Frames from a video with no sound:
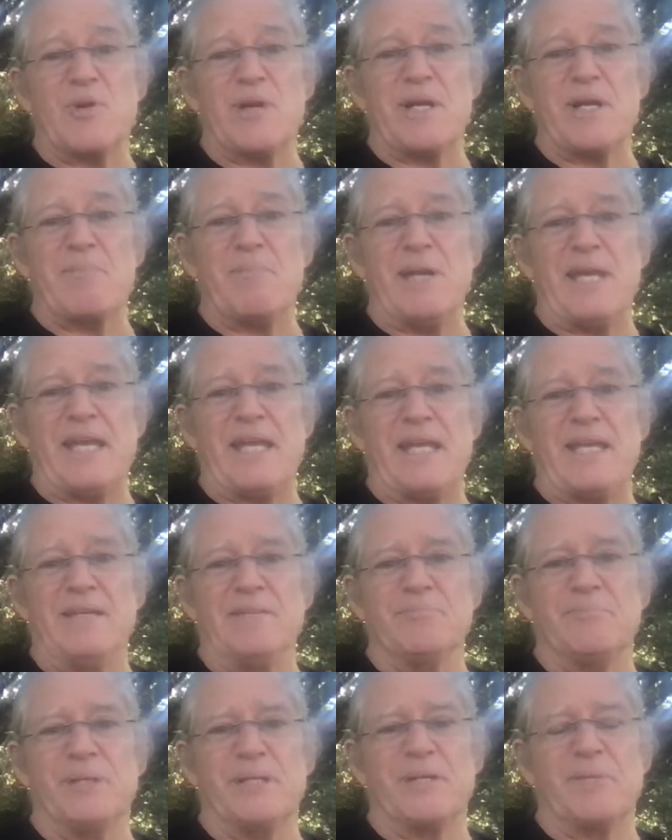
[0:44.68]
to me,
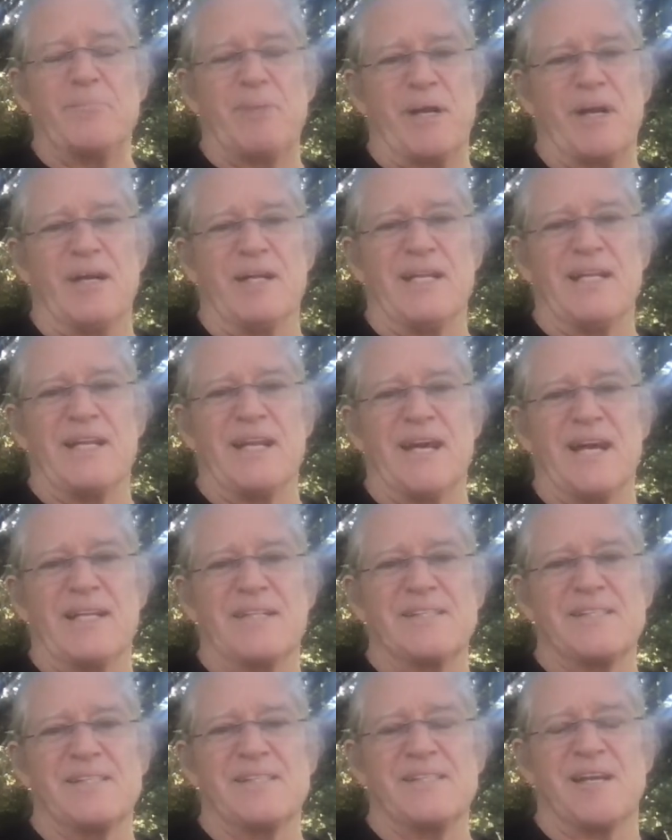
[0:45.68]
but apparently not
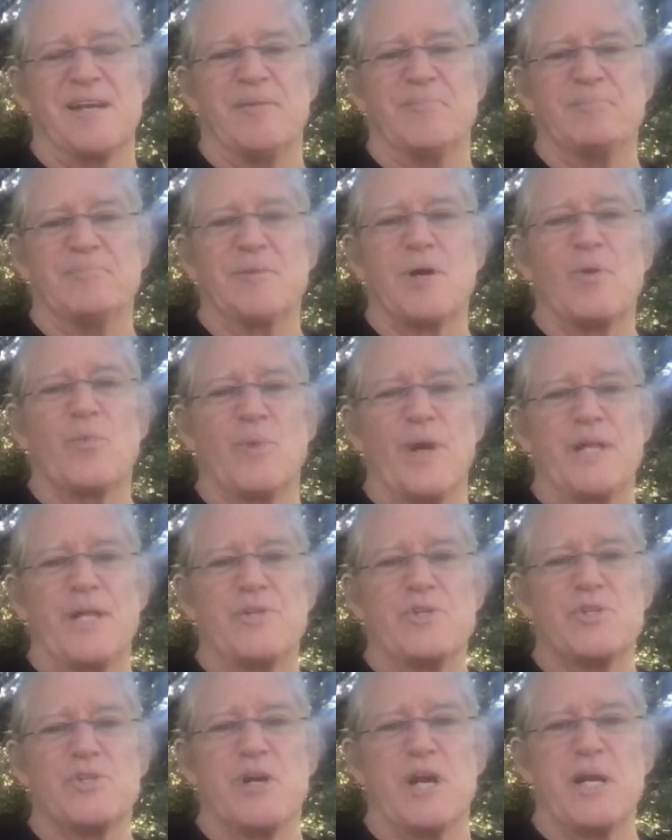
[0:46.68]
to some red
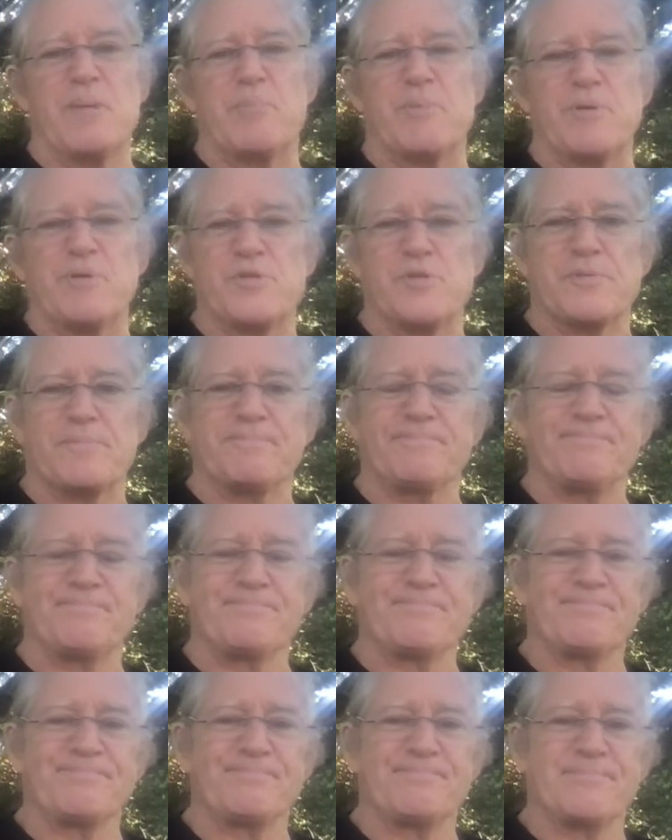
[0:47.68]
stripers.
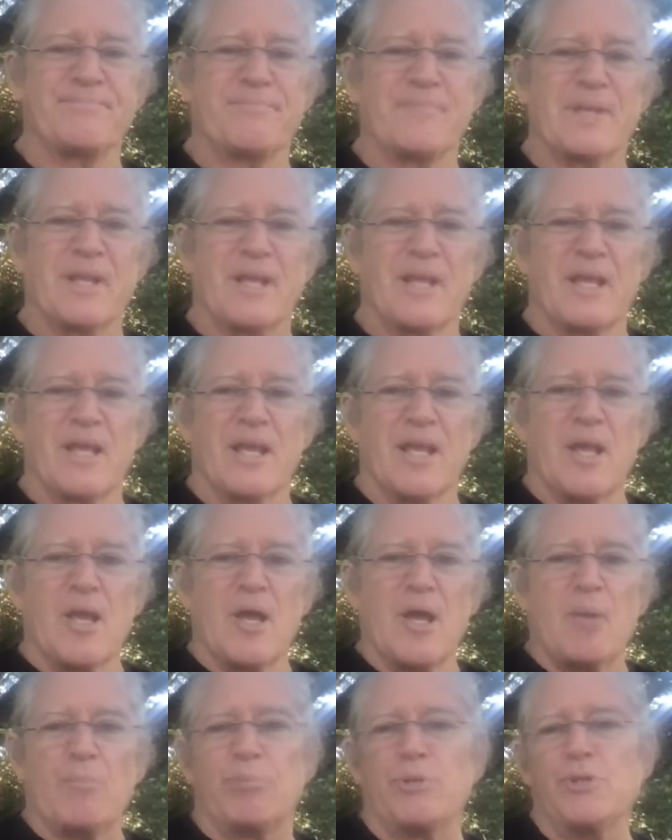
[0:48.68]

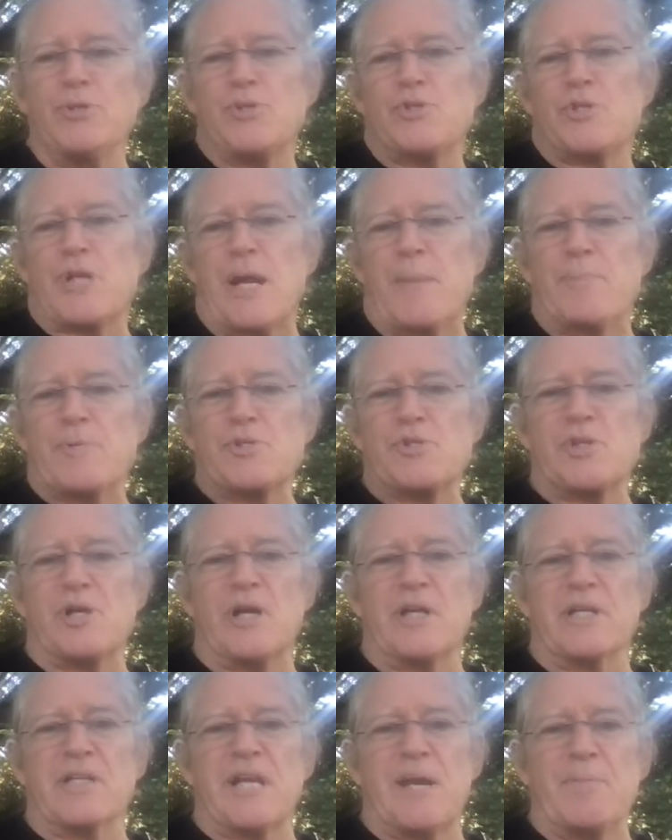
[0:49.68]
Blue stripers saw
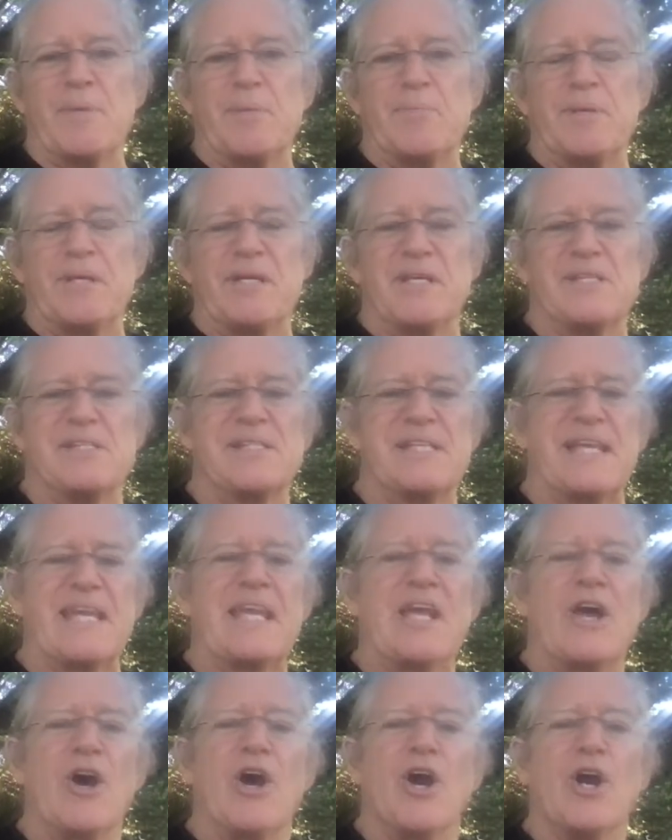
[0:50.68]
it coming because they
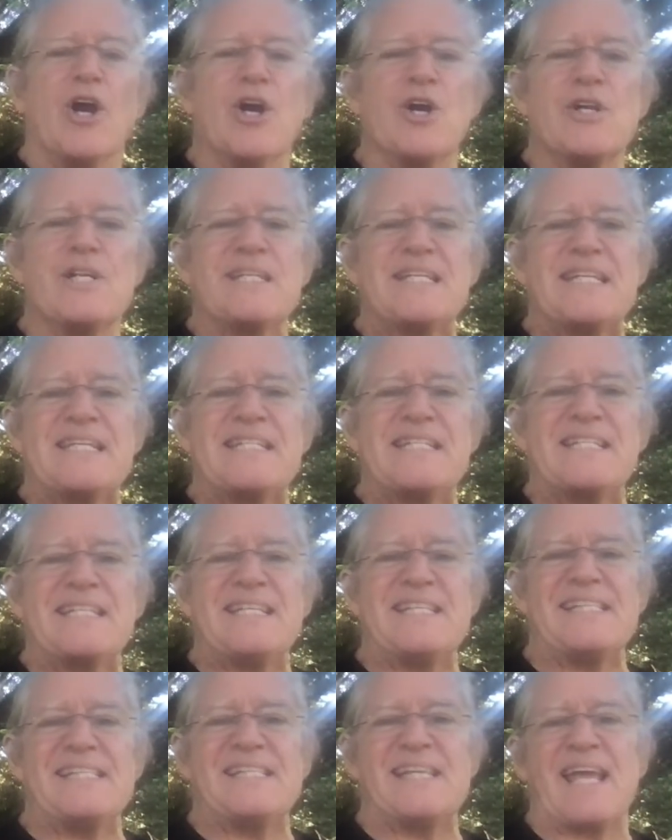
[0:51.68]
heard
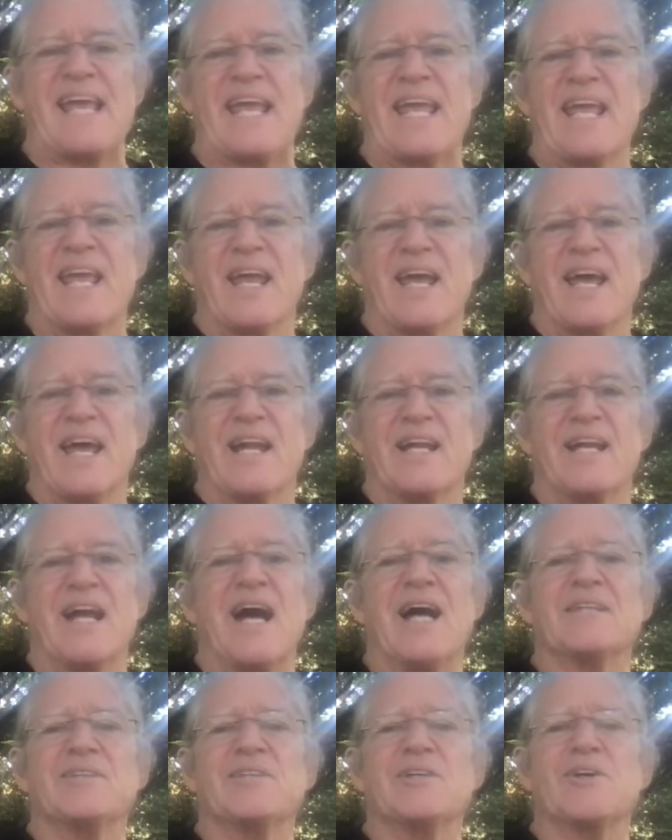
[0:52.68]
DT say,
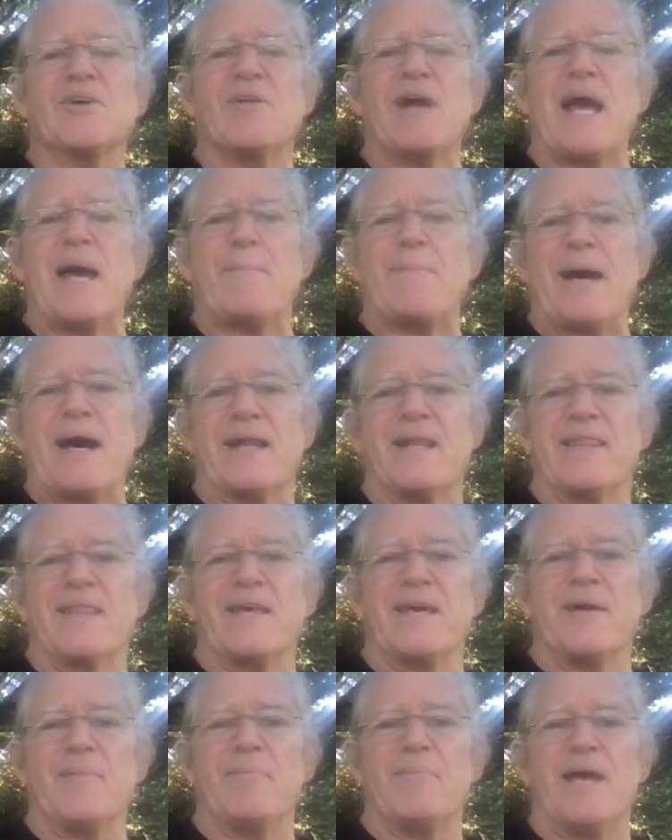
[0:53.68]
"Knock the crap out of
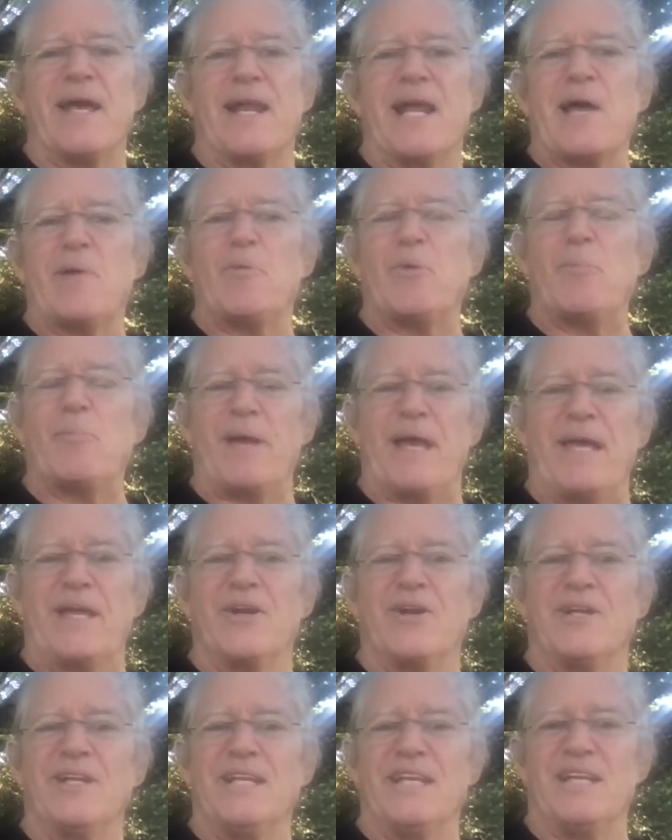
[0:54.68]
them and I will pay
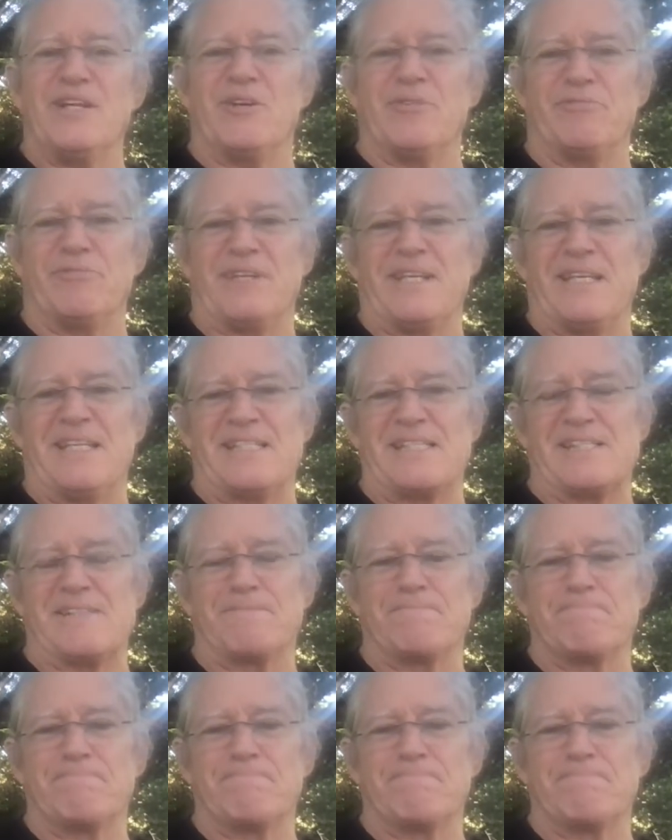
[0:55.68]
your legal fees."